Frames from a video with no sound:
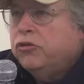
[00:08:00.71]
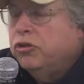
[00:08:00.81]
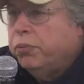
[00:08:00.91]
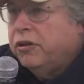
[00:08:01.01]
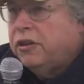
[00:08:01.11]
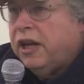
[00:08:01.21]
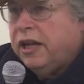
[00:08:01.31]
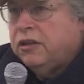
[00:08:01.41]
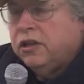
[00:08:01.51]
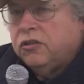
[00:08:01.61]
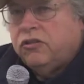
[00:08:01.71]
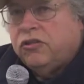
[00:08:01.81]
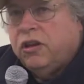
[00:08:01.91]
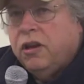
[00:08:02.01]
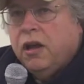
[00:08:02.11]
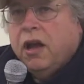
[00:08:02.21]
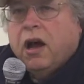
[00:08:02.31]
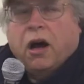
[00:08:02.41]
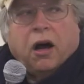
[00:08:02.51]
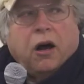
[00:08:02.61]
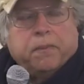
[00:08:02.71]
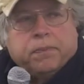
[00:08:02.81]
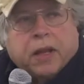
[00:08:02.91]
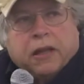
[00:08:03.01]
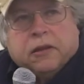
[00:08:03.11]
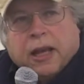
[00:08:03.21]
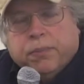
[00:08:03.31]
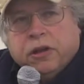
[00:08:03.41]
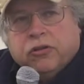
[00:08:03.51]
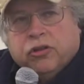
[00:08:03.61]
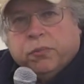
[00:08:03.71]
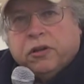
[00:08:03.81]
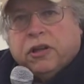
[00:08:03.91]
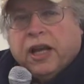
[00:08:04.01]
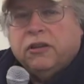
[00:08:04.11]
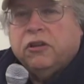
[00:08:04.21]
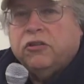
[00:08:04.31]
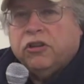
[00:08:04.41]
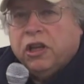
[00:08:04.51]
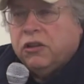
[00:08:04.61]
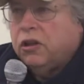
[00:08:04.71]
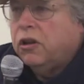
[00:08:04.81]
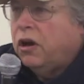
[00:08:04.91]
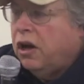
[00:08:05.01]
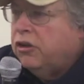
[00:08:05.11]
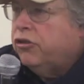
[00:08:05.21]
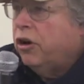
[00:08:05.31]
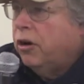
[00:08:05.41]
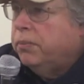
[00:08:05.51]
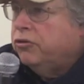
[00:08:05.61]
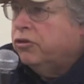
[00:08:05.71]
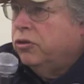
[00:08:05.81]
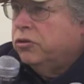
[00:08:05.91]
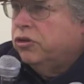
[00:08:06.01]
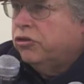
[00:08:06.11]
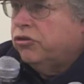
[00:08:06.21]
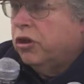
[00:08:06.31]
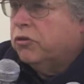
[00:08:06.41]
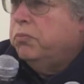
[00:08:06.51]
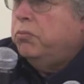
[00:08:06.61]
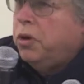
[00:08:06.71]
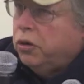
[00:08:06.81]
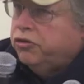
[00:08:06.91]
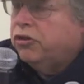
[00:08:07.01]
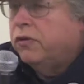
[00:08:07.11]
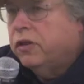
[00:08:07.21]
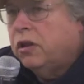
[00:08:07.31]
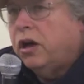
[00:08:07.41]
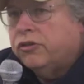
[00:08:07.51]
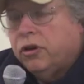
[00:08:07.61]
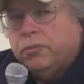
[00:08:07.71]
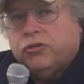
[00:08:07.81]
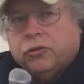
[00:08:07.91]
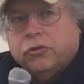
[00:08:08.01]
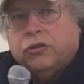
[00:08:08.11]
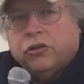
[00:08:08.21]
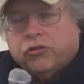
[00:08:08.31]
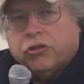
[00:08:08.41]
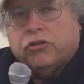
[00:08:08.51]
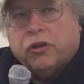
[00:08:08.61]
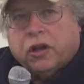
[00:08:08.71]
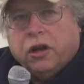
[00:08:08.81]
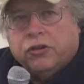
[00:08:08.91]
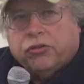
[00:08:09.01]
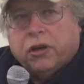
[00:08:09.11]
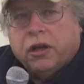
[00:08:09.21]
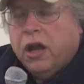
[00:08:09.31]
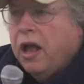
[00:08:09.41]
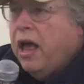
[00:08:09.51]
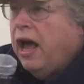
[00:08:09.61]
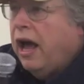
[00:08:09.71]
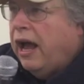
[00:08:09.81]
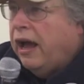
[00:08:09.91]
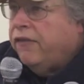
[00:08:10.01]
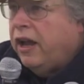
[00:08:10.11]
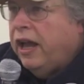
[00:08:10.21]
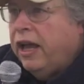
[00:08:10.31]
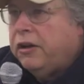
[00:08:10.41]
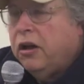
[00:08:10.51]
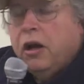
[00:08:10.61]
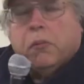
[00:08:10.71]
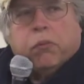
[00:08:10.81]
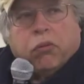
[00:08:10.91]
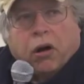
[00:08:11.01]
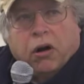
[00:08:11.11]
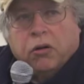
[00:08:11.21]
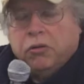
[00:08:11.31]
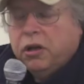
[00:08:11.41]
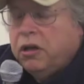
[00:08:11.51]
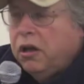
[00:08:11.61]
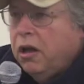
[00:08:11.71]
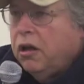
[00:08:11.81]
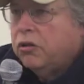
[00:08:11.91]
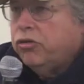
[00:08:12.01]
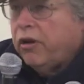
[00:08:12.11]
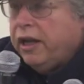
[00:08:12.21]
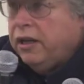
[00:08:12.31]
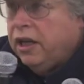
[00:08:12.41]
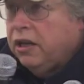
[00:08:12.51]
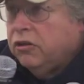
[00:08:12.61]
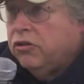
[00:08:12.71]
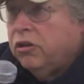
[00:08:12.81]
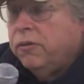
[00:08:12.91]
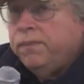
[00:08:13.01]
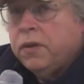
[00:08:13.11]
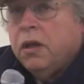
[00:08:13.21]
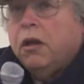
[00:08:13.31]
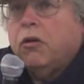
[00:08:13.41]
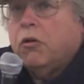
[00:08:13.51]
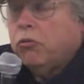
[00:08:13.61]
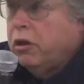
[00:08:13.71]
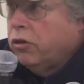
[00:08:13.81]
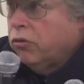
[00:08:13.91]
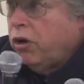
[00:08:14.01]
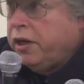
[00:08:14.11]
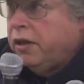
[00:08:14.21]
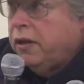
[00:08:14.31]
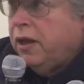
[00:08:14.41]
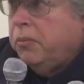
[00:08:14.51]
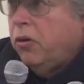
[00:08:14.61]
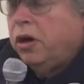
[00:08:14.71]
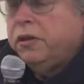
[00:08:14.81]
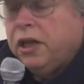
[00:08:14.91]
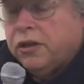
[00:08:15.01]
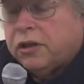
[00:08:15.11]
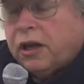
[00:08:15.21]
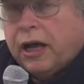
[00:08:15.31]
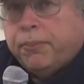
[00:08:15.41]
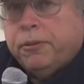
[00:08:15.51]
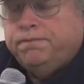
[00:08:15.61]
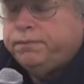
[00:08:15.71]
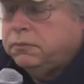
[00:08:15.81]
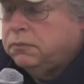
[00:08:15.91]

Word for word: superintendents um, and deputy superintendents in the large urban school district. Most of the large urban school districts in the country have had Broad trainees, either running them or near the top.